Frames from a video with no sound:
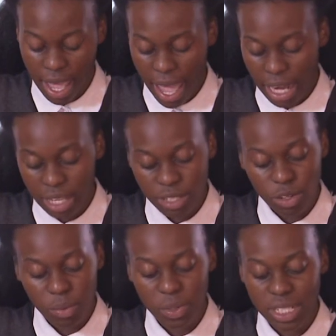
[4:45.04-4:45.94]
And let's
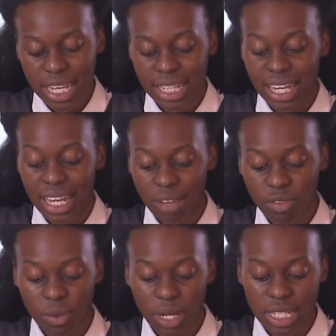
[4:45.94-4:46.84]
not pretend that
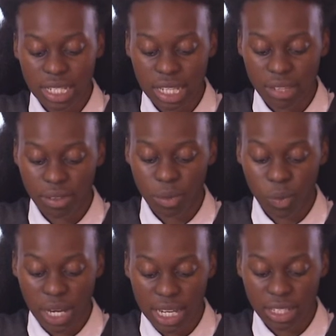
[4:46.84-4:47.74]
everyone is even
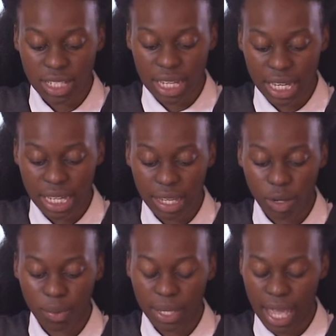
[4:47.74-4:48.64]
willing to lend a
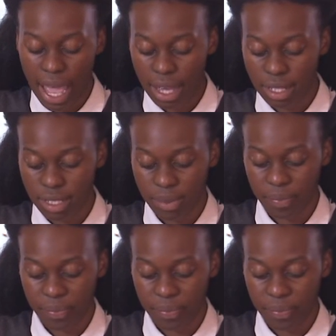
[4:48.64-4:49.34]
helping hand.